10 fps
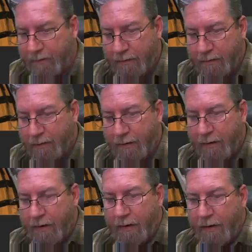And which
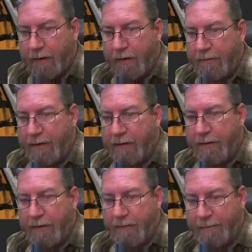way will the light be
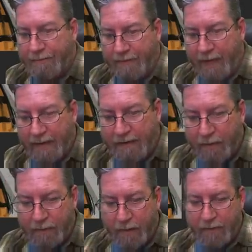coming in for this? I uh,
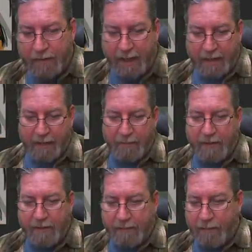don't know yet. I'm going
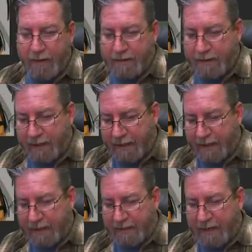to wait till I get
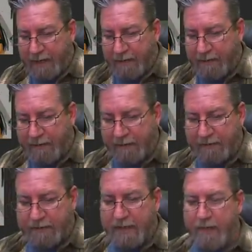it down and then
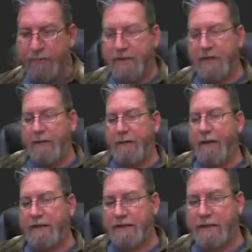decide what's going to be
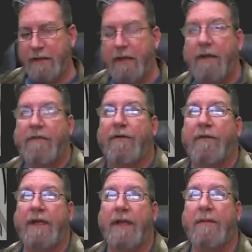best for
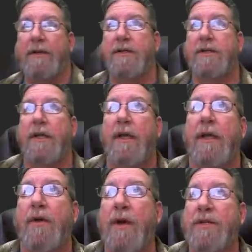the image.
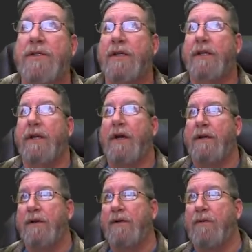Question, are
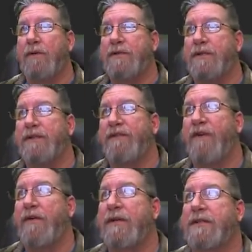your courses
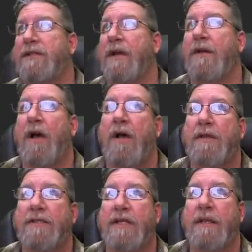focused on all
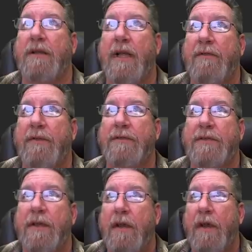skill levels
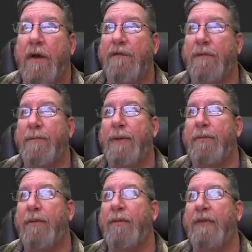or for
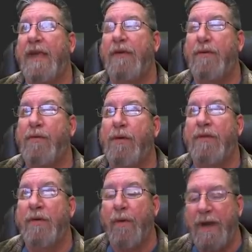people with a with
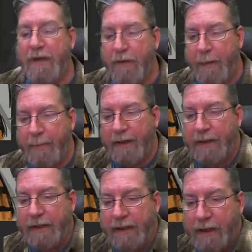greater
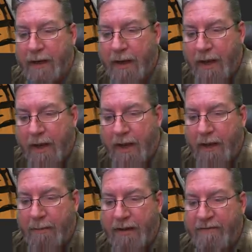ability?
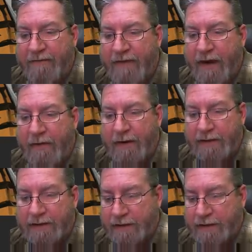Um, it varies.